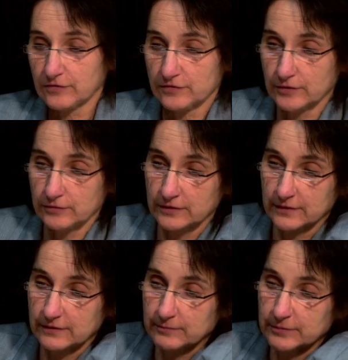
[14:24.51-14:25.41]
So
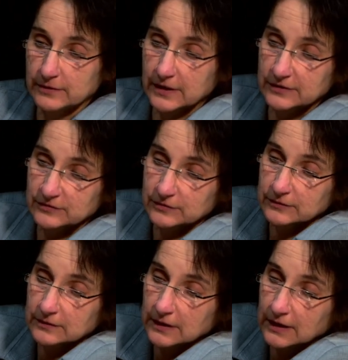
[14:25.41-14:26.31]
the
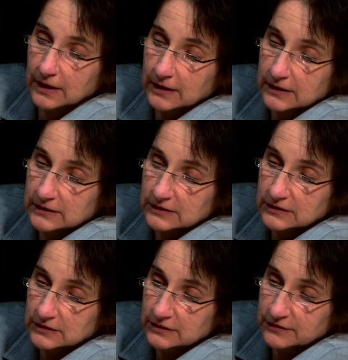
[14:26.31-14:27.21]
parietal eye
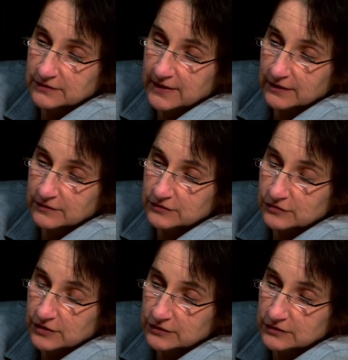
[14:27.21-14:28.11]
is that
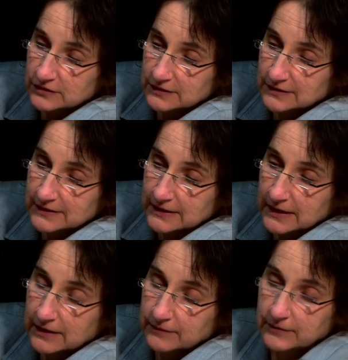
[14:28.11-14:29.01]
structure just
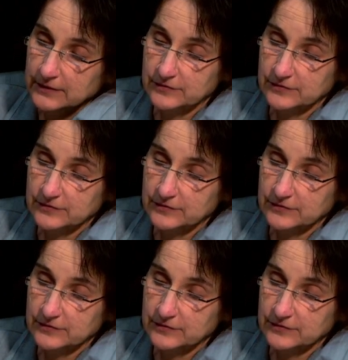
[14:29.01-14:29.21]
there.